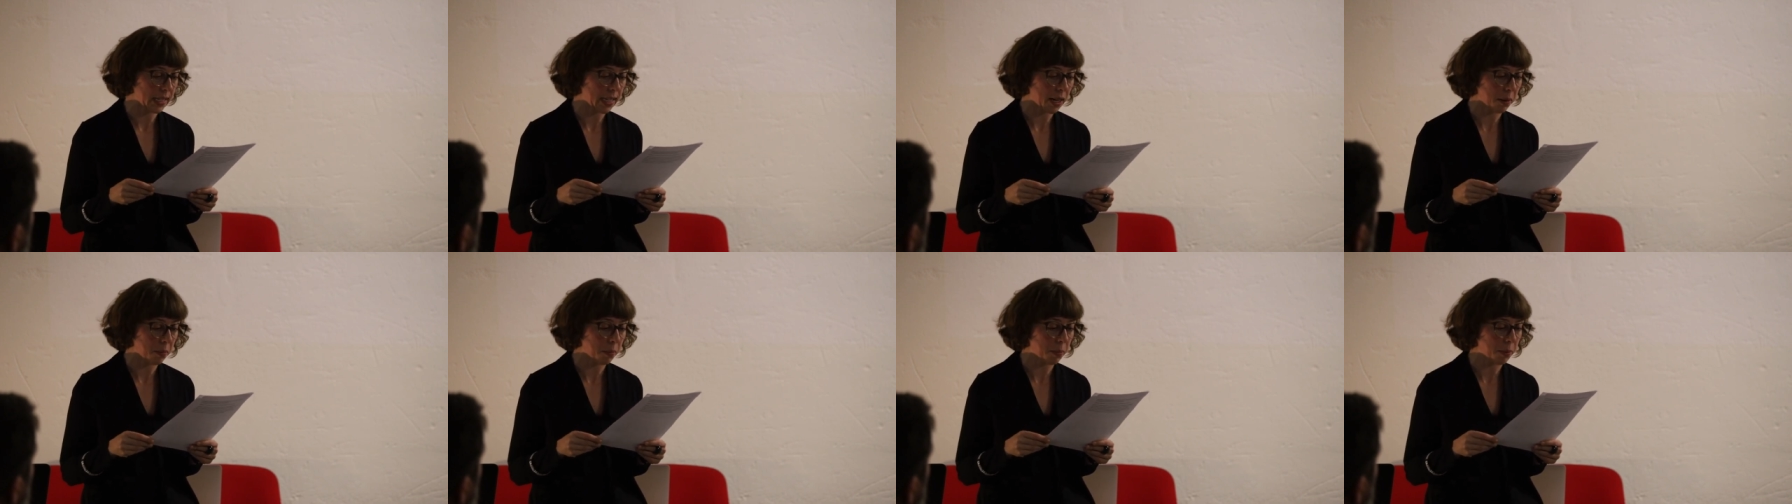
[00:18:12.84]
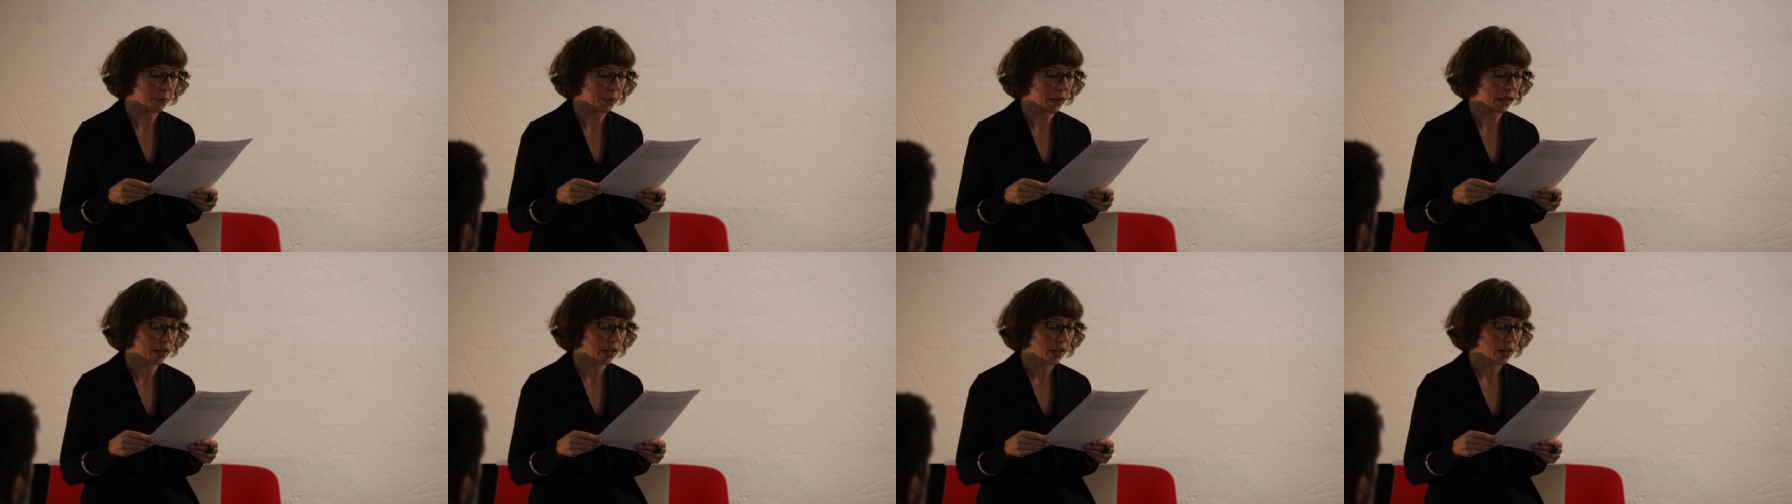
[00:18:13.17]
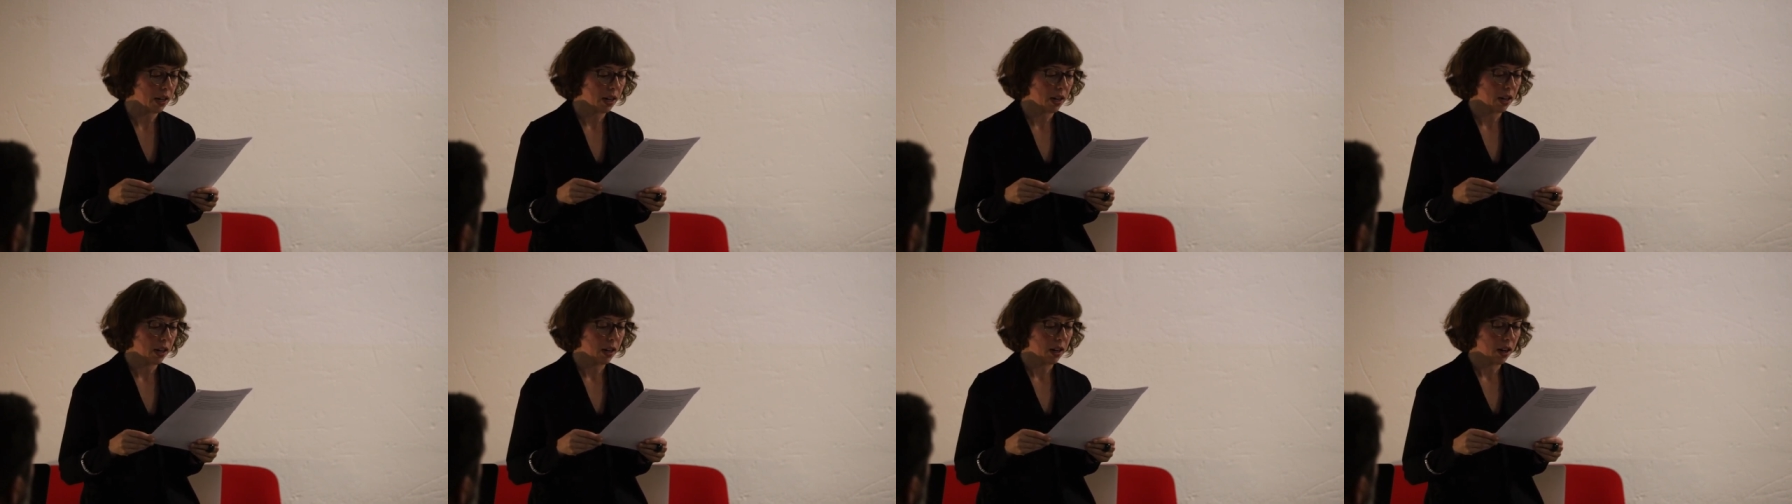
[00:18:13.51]
Contemporary,
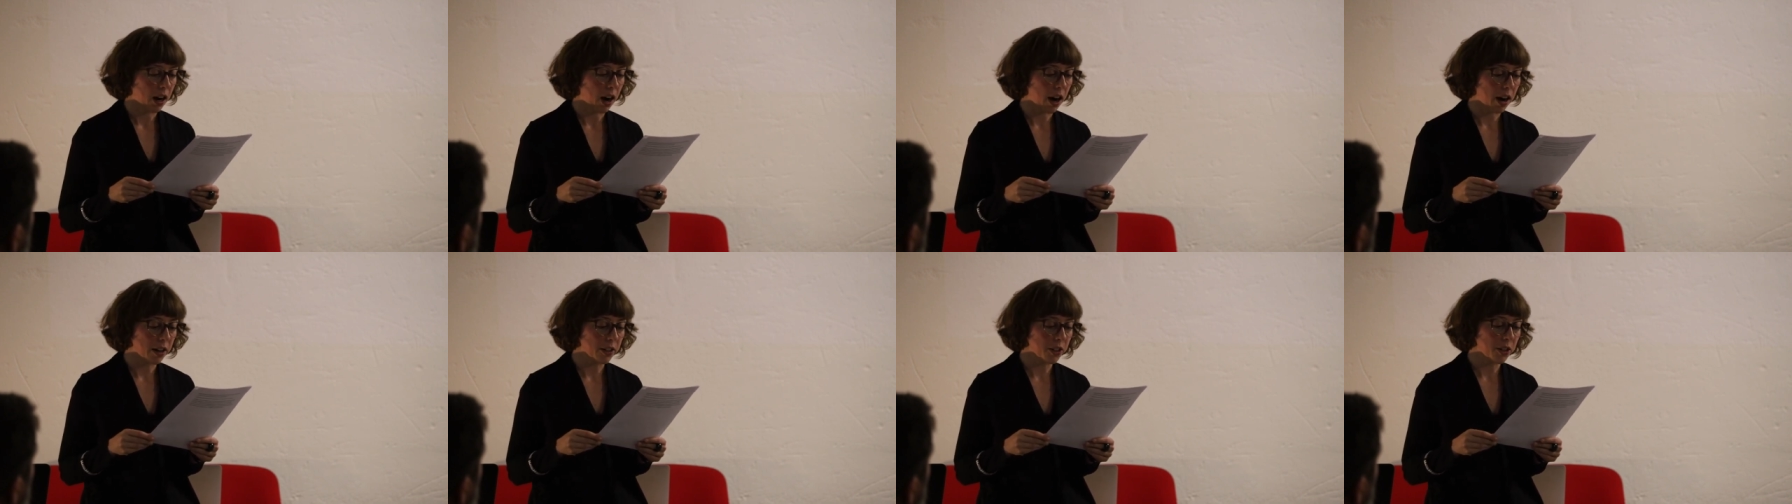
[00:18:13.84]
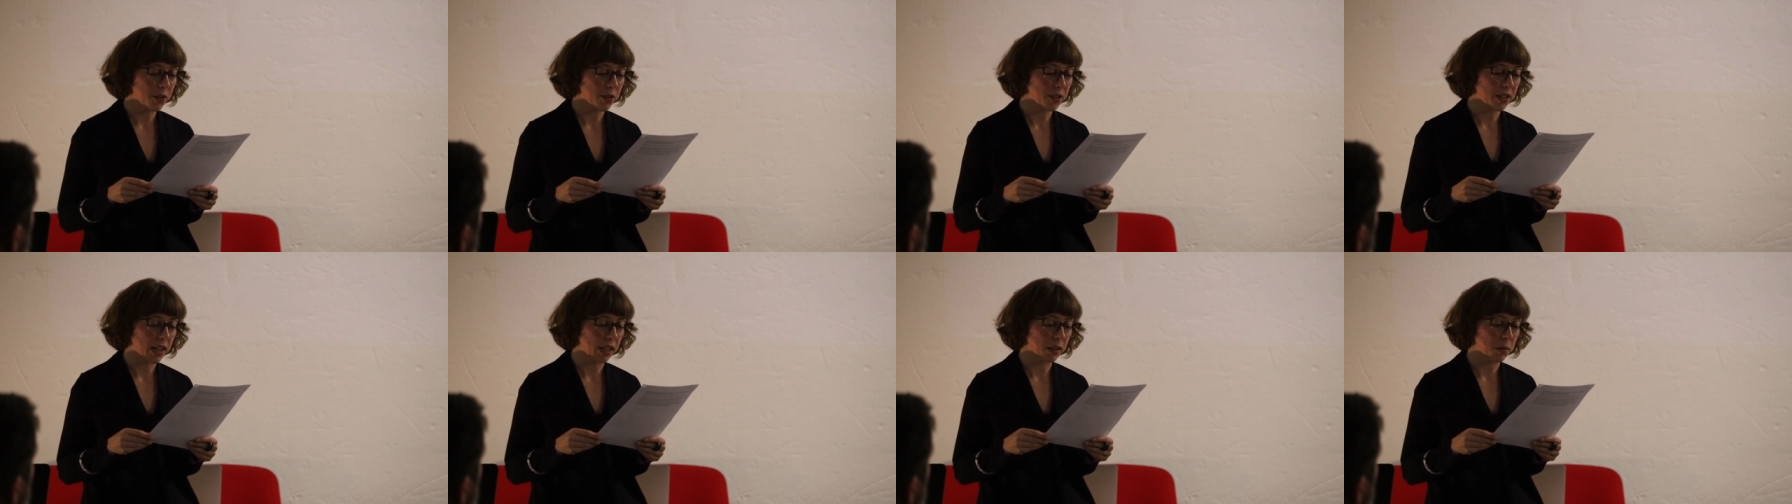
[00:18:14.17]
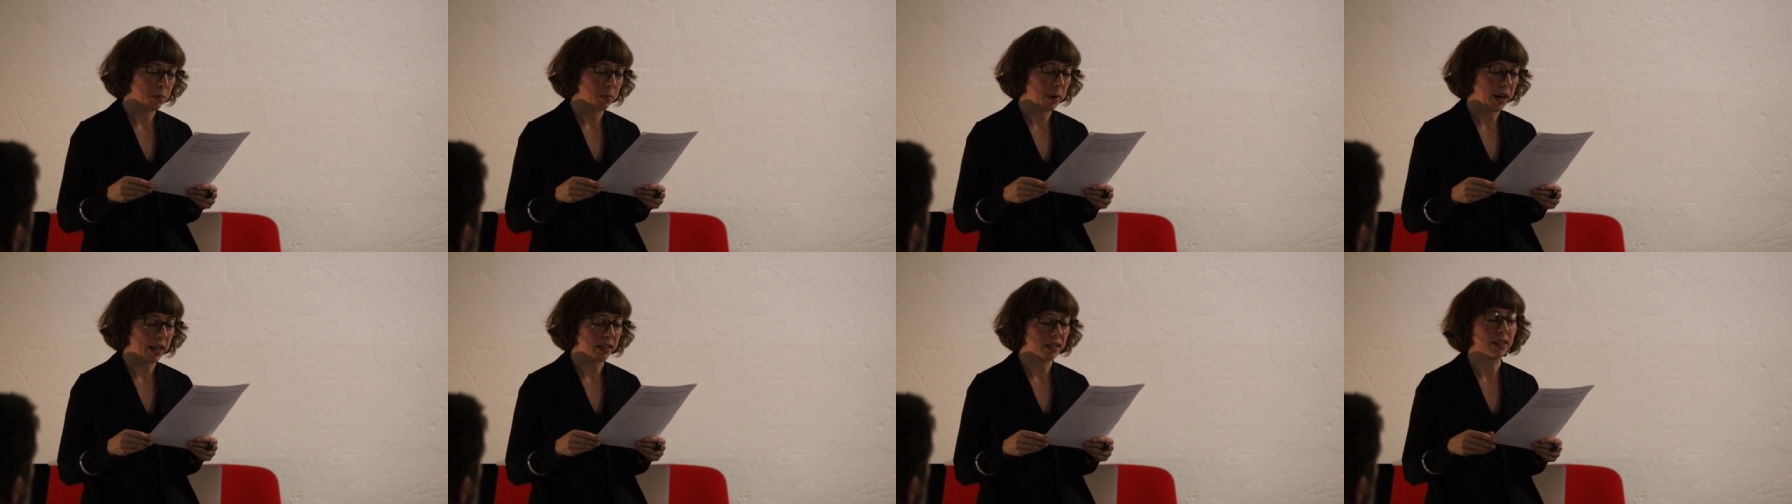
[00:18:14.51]
argues
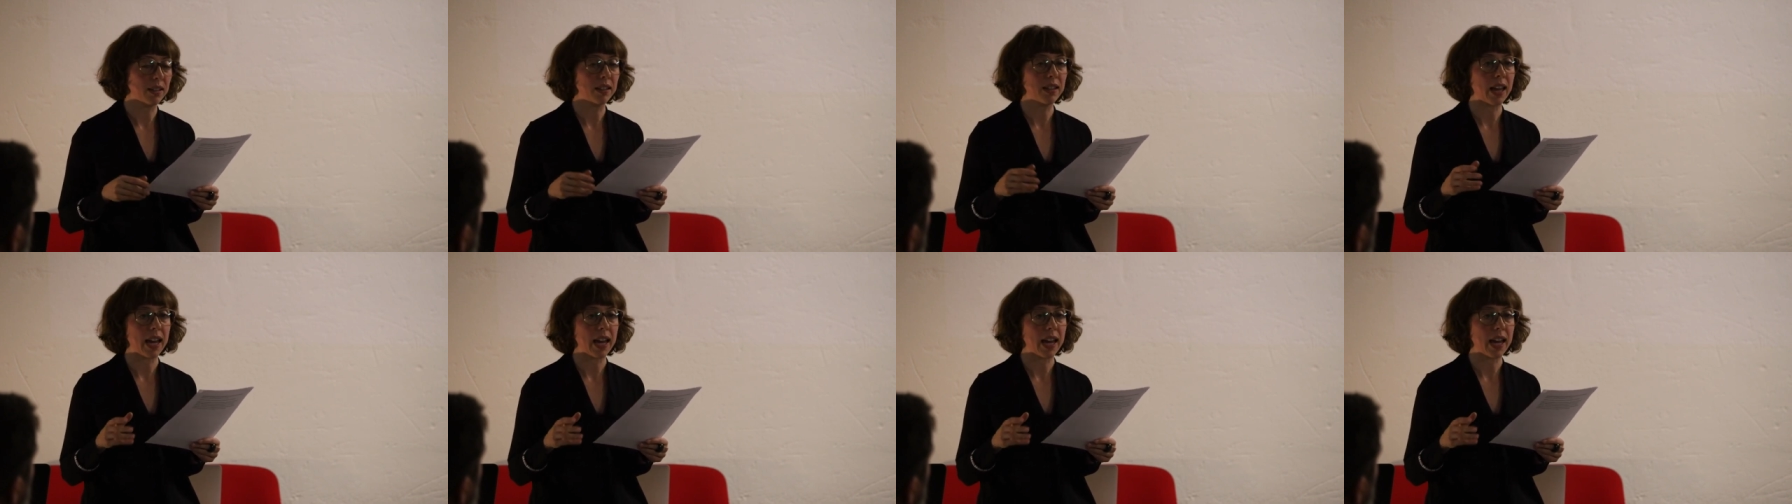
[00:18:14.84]
that by the